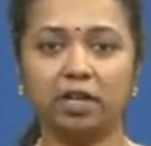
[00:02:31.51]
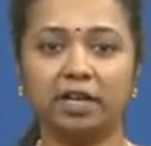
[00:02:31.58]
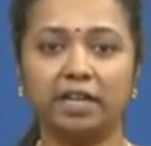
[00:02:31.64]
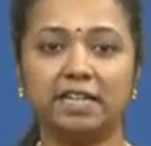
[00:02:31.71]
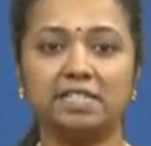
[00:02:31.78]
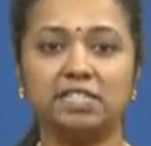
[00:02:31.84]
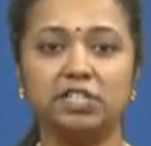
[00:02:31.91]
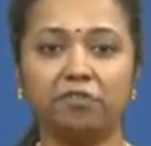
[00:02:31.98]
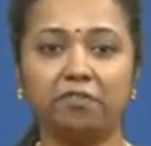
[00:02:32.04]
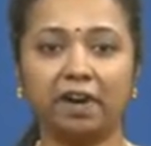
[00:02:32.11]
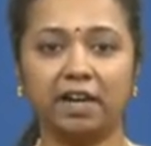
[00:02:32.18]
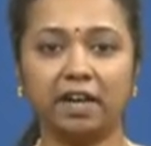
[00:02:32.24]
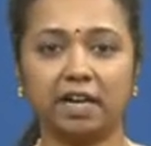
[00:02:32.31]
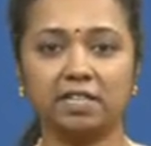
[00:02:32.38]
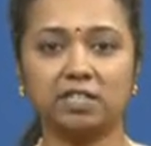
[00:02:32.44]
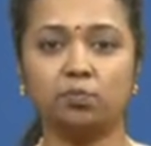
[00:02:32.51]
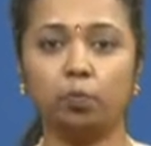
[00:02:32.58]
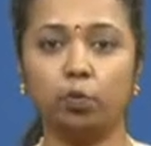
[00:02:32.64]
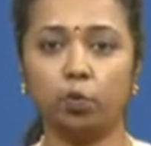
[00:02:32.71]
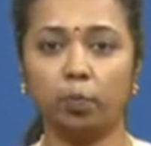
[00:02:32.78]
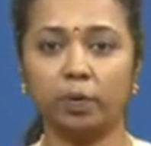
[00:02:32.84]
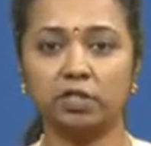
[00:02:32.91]
It is defined as
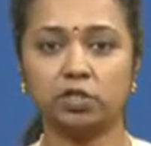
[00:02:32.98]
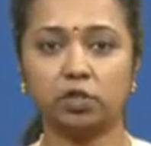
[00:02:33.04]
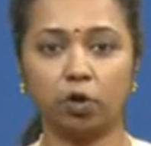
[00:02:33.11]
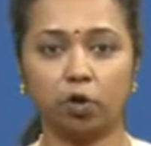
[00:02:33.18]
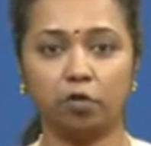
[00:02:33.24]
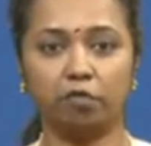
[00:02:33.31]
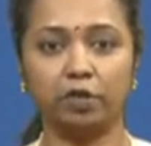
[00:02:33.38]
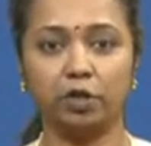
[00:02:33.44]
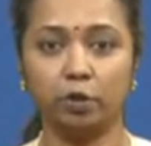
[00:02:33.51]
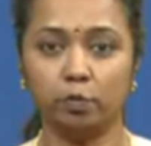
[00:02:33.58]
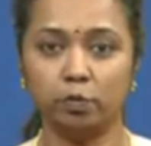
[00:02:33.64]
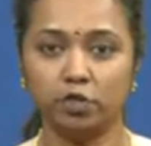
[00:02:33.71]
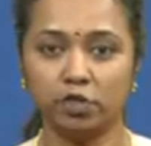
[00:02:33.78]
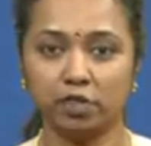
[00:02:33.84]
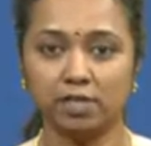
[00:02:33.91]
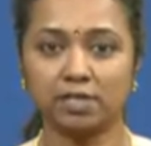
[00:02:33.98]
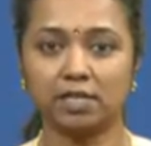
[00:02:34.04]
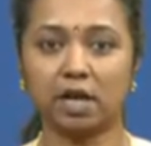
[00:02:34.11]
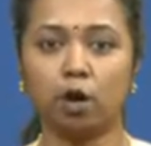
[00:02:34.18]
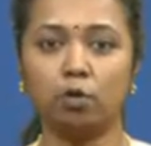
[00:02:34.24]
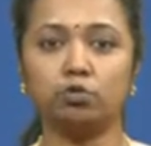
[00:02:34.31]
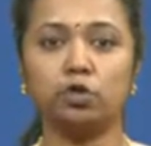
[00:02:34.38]
movement of individuals
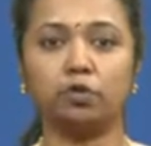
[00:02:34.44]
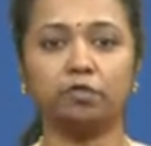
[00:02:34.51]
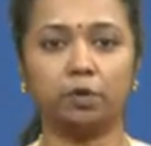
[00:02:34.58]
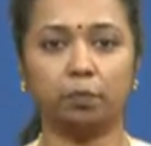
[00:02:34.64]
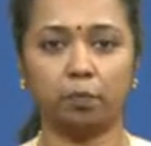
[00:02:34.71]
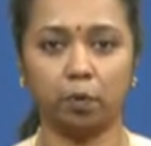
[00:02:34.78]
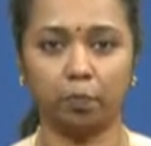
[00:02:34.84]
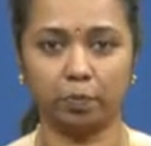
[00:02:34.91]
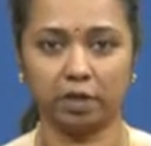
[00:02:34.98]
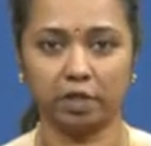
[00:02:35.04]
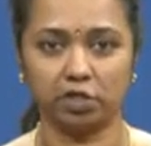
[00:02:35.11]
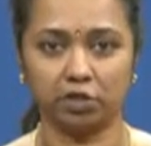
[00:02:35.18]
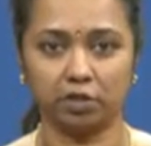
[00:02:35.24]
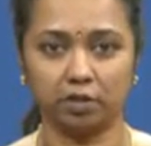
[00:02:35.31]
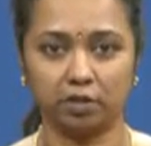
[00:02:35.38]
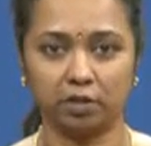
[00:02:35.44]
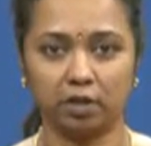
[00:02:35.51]
out of the population.